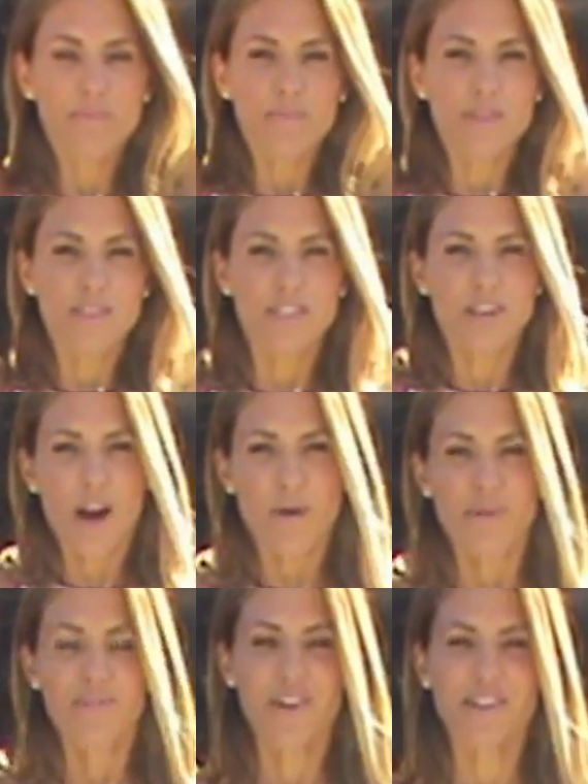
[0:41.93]
We'll start
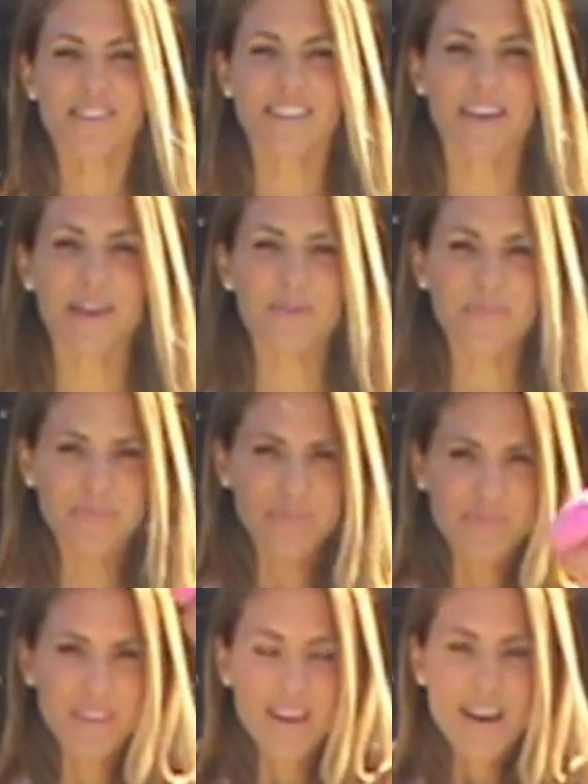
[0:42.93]
reversing.
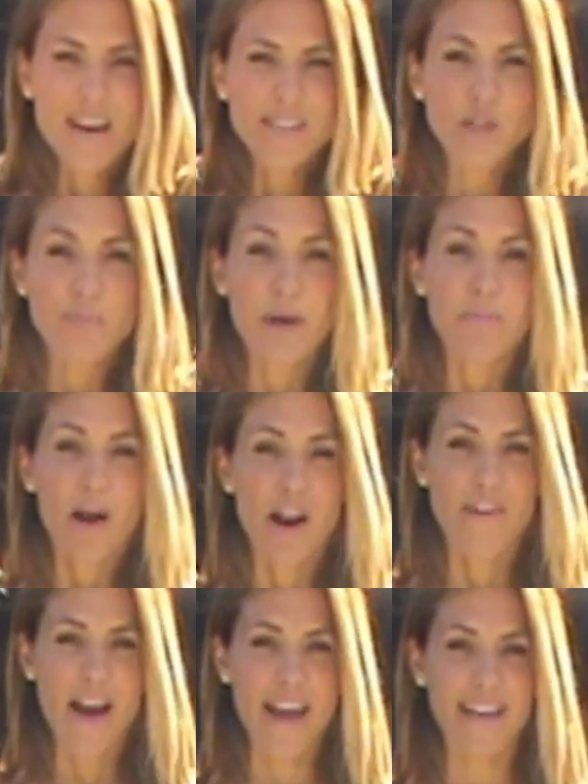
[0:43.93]
So a big part
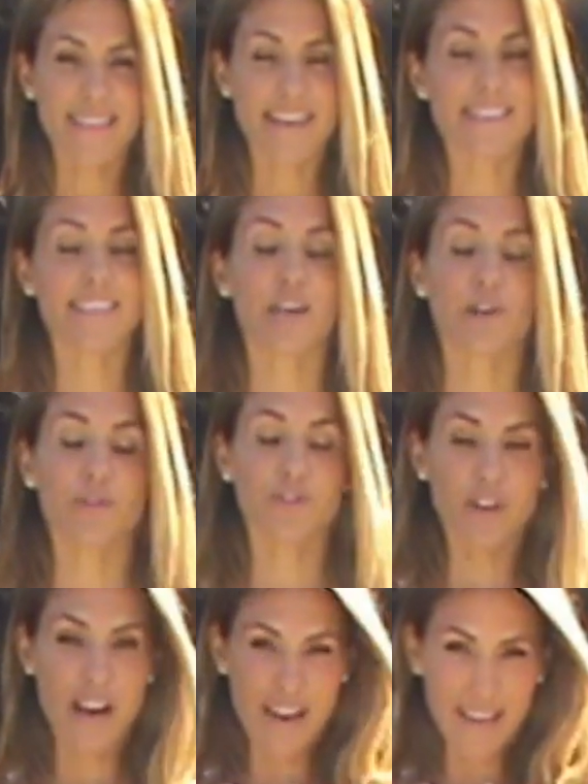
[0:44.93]
of high intensity interval
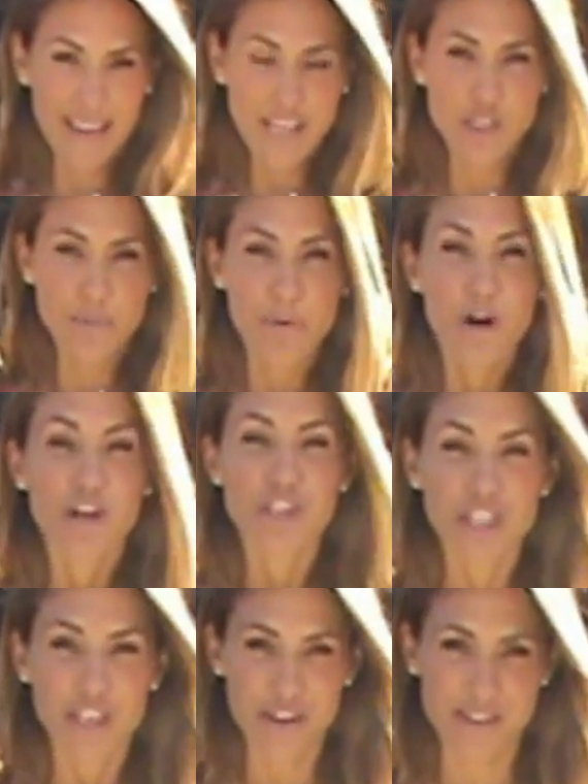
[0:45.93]
training is you're
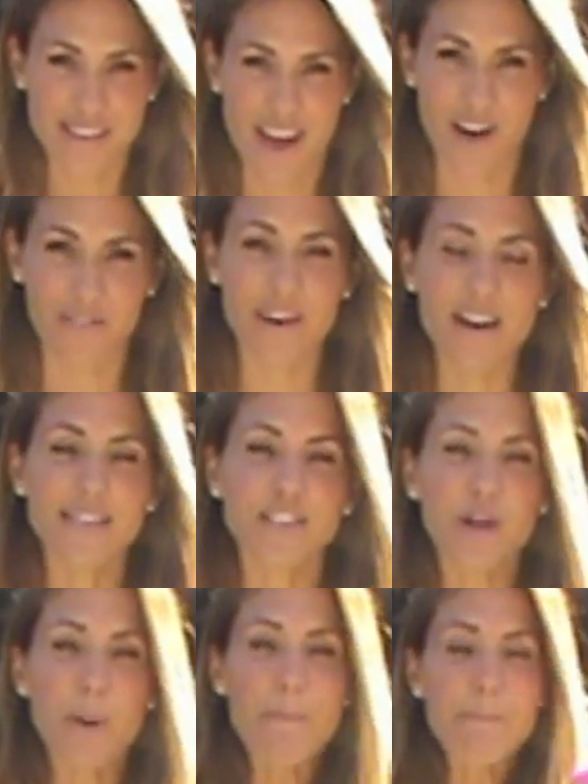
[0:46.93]
pushing yourself
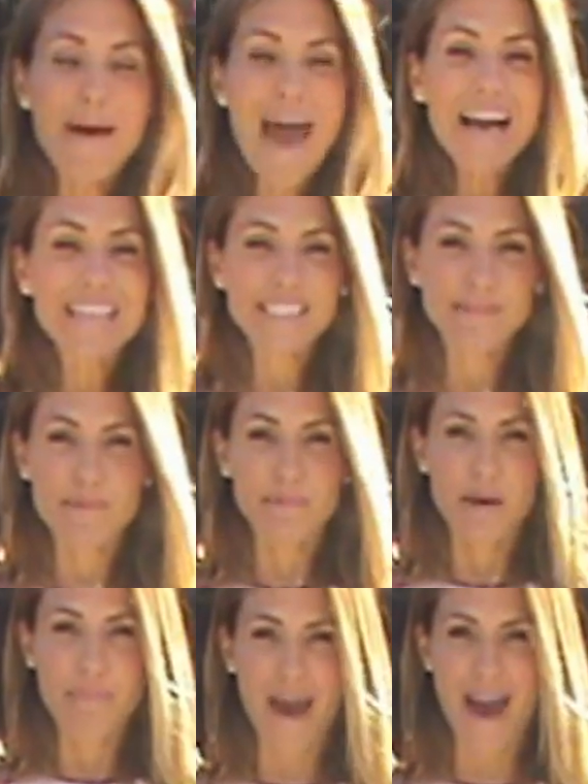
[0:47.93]
to your maximum
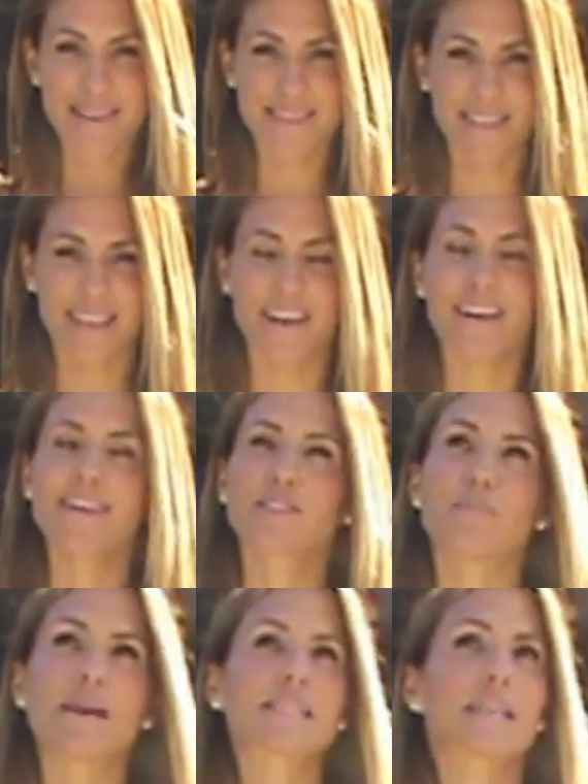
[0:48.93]
capacity.
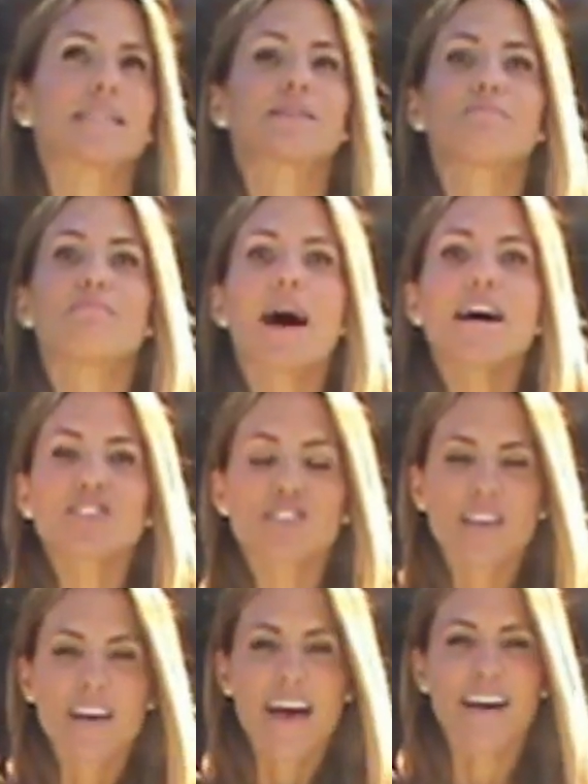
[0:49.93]
So basically as
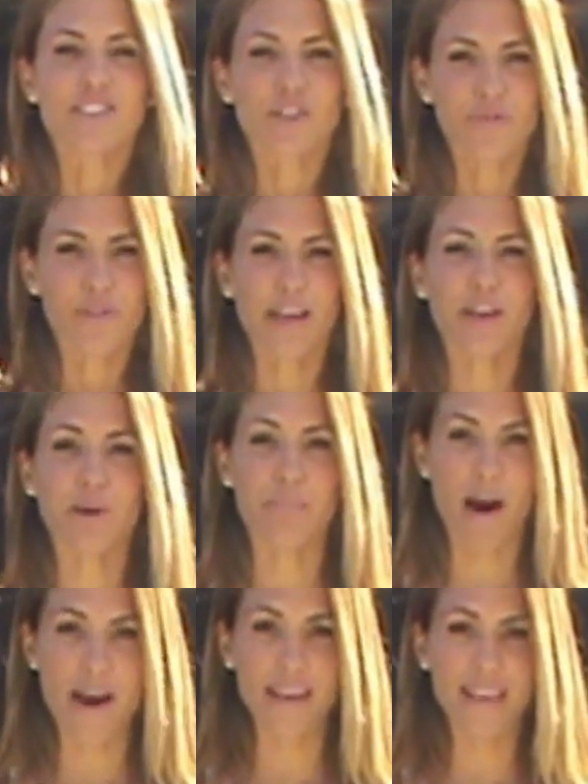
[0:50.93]
much as you feel like your
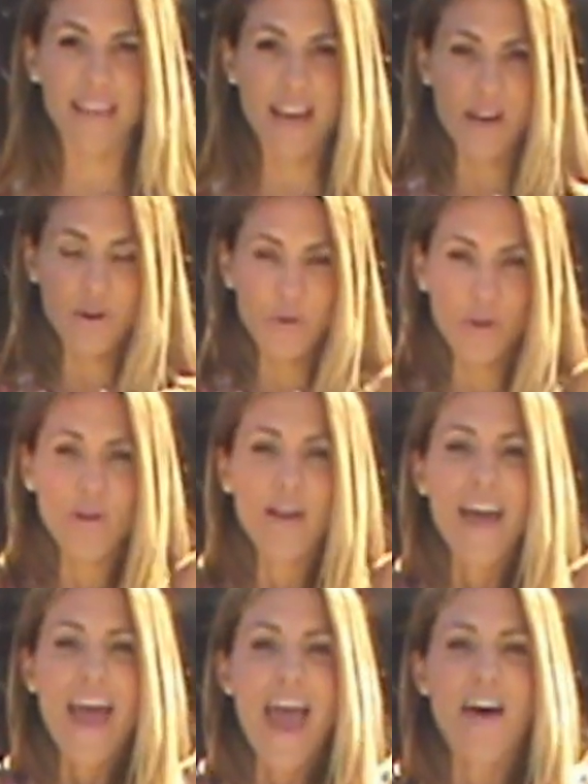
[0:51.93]
body can handle,
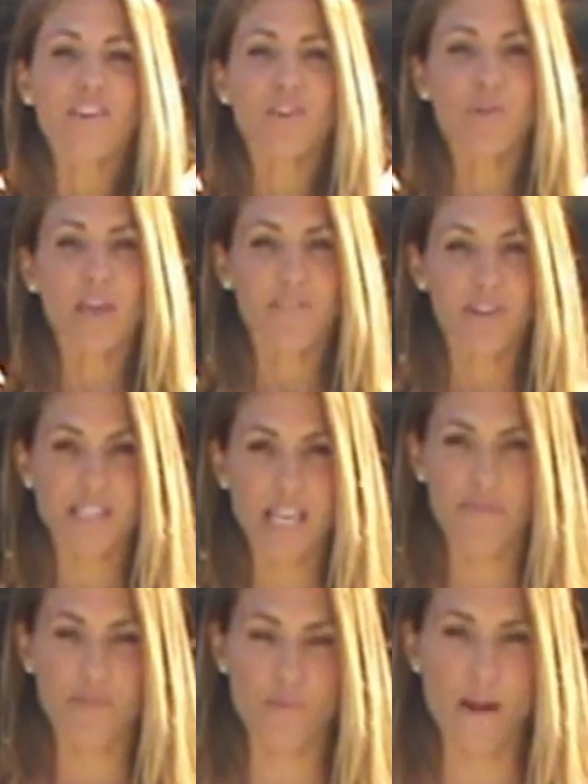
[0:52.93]
and then you give
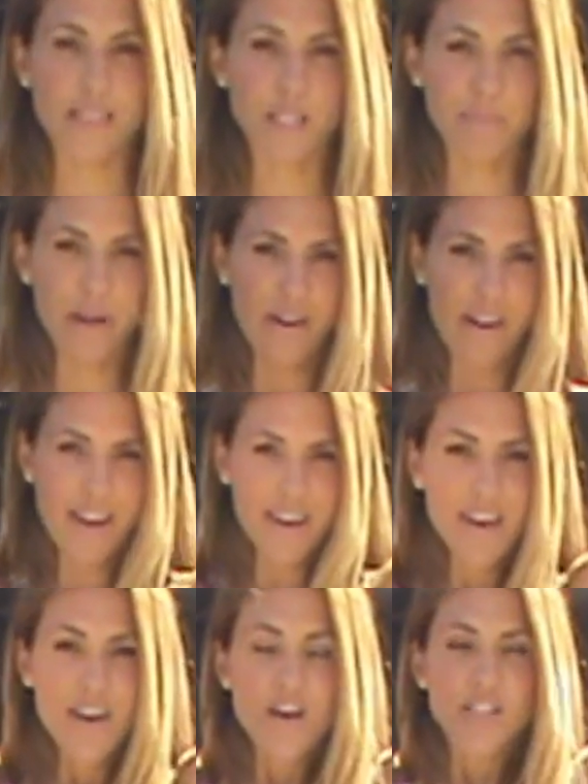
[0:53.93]
yourself a rest period.
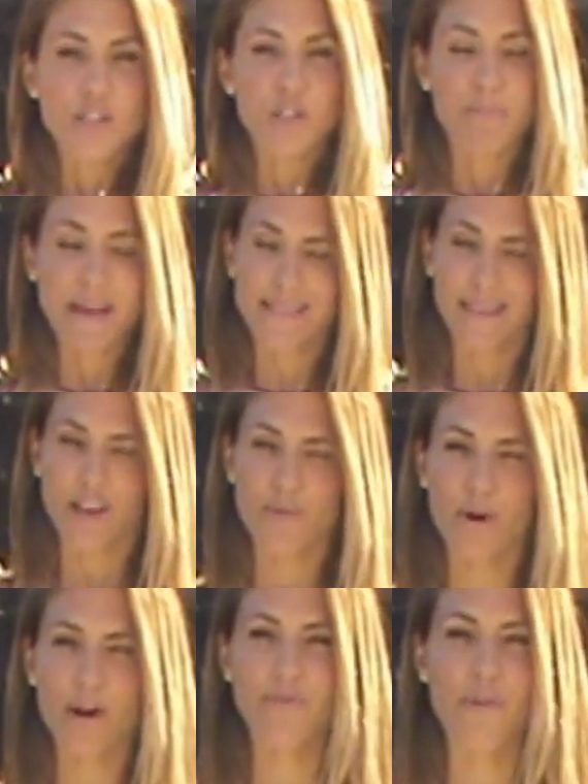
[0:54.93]
So it's basically you
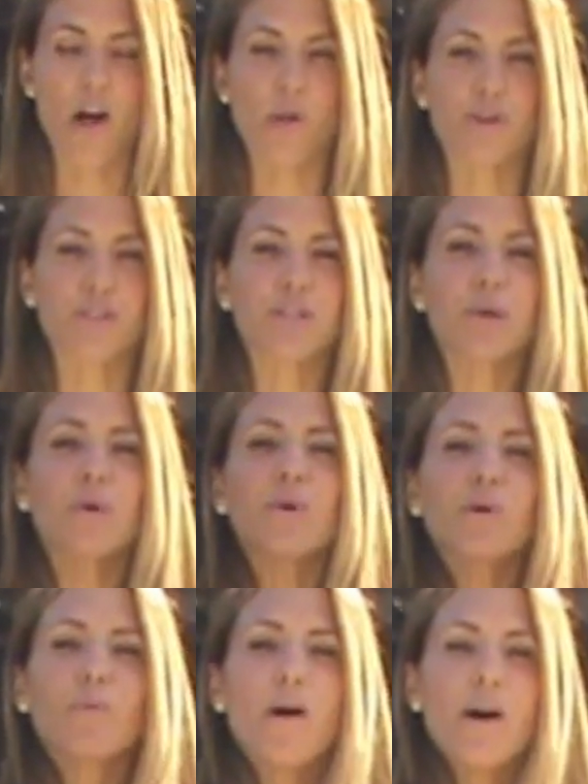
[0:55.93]
want to follow a
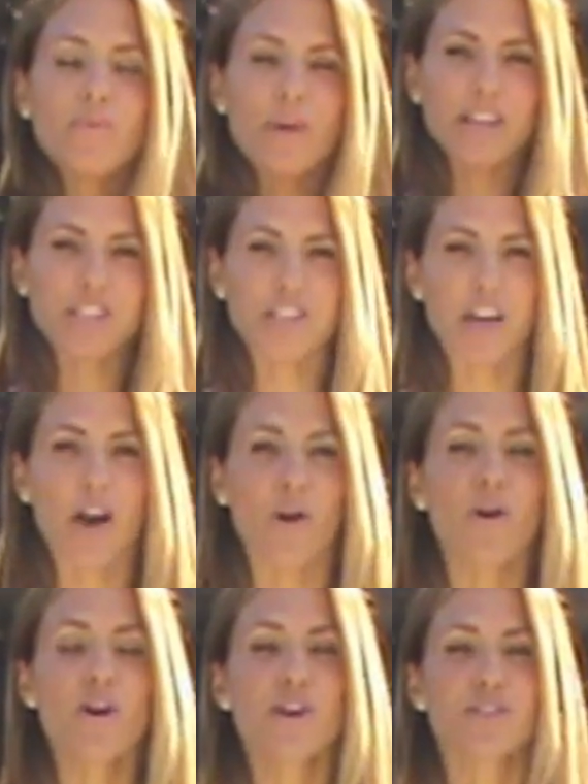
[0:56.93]
2-to-1
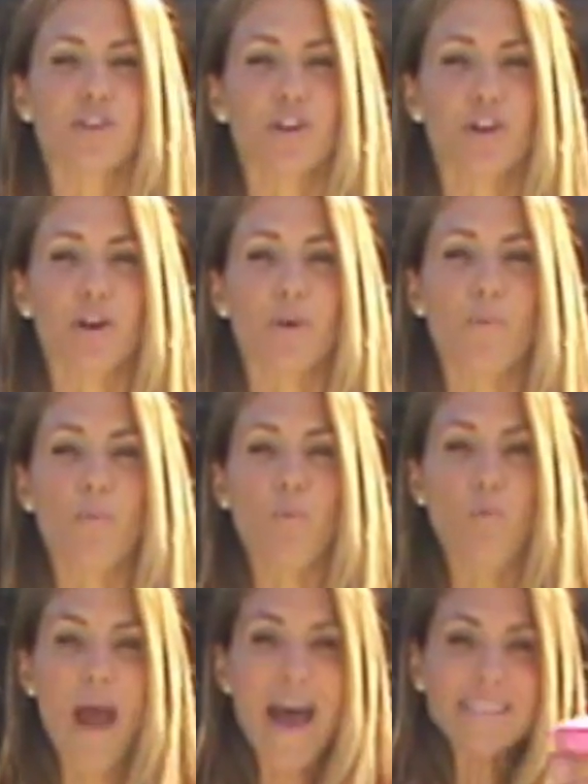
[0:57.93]
ratio. So you're going to
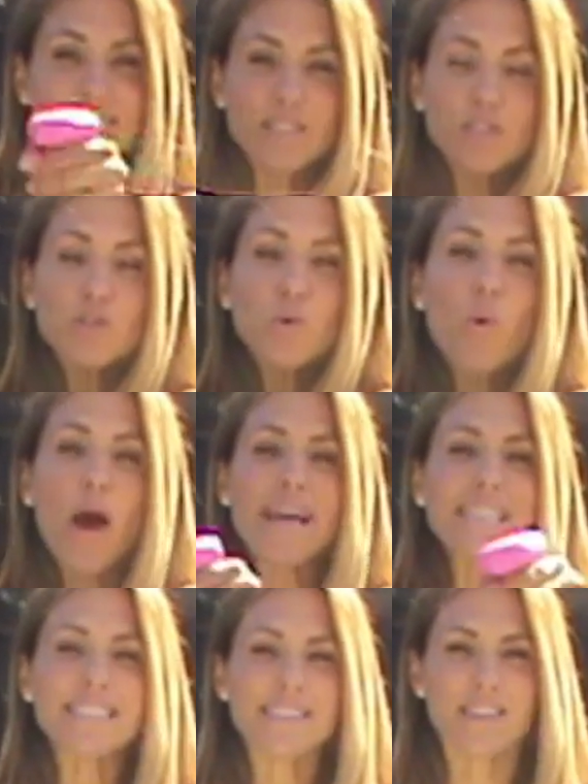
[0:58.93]
rest
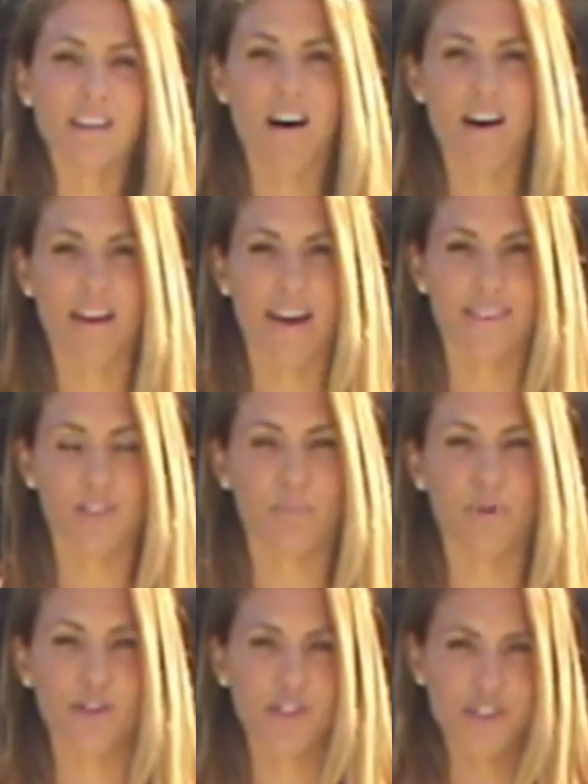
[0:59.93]
twice as long as you
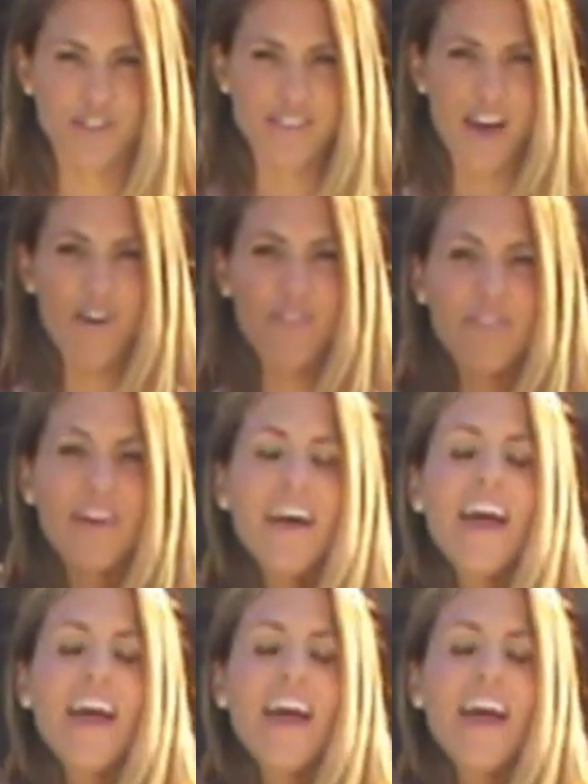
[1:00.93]
push yourself.